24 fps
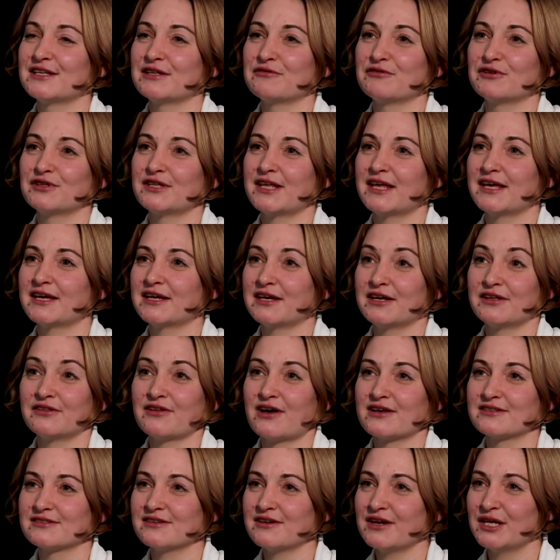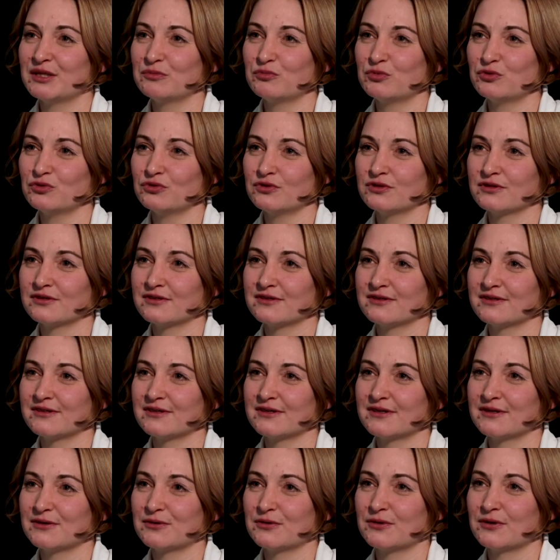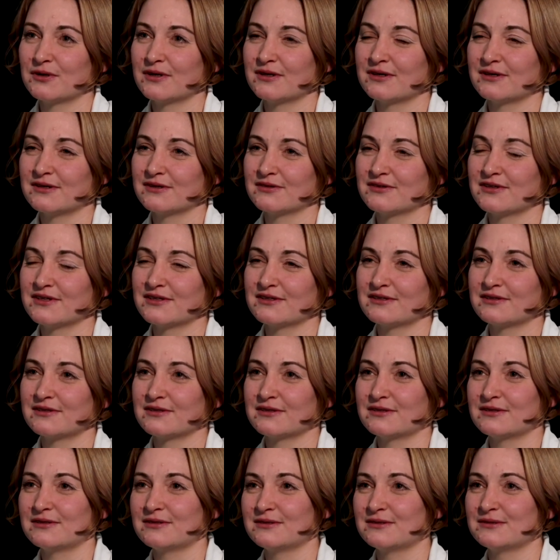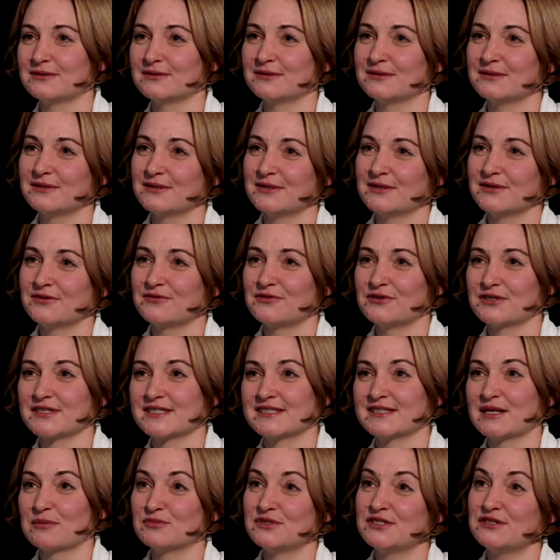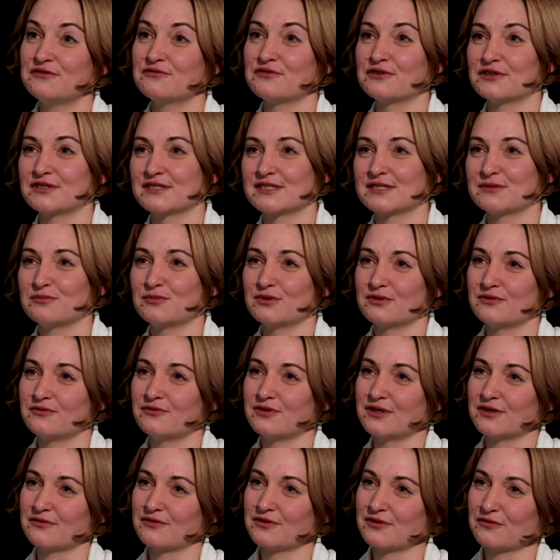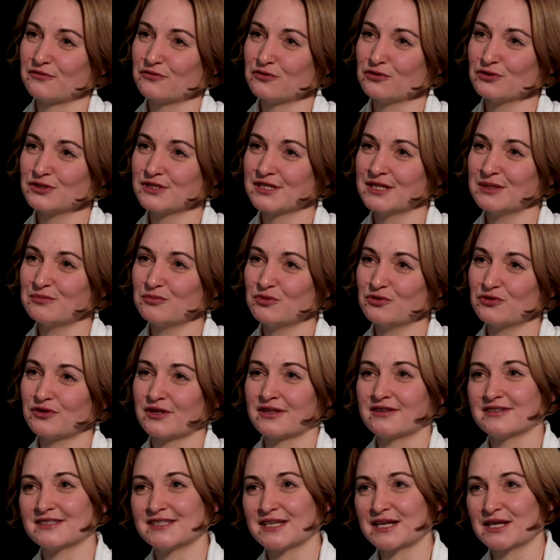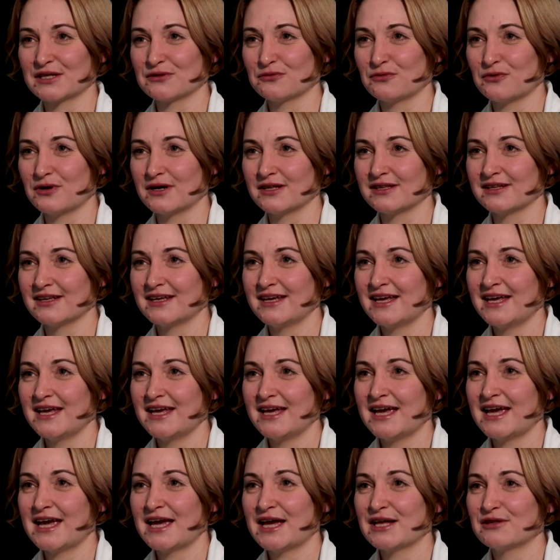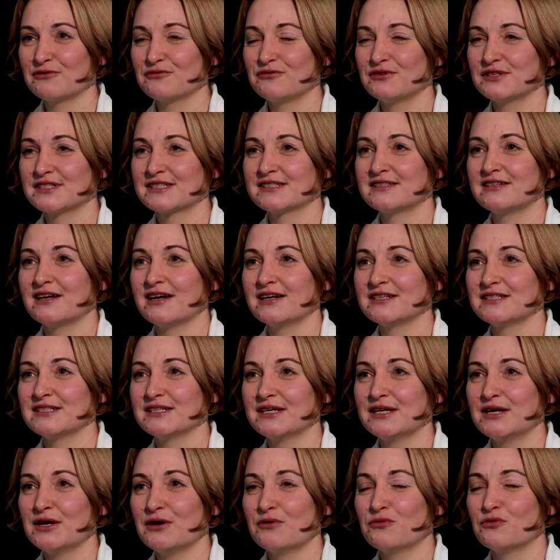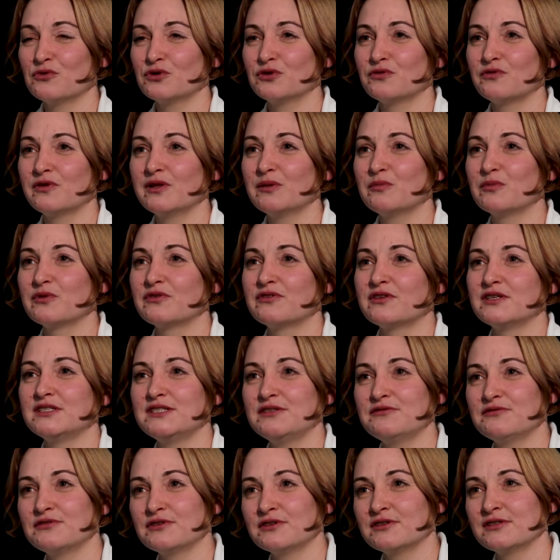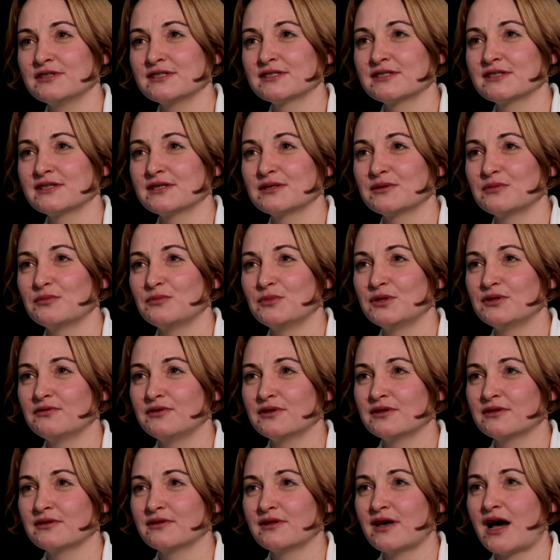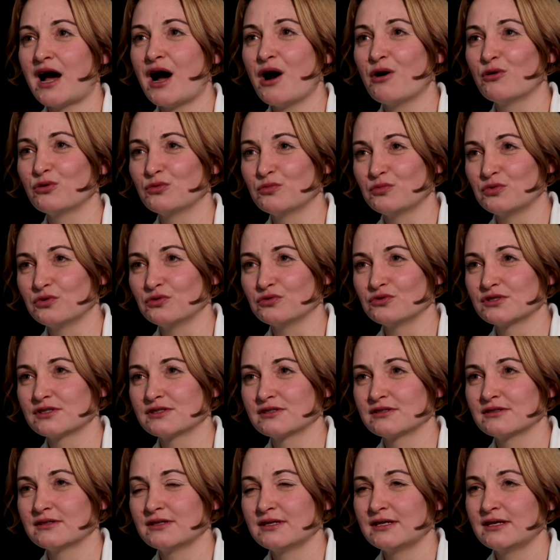Then we take another input uh, that uh, there is some difference between the first input and the second one. And we study what will be the difference between outputs.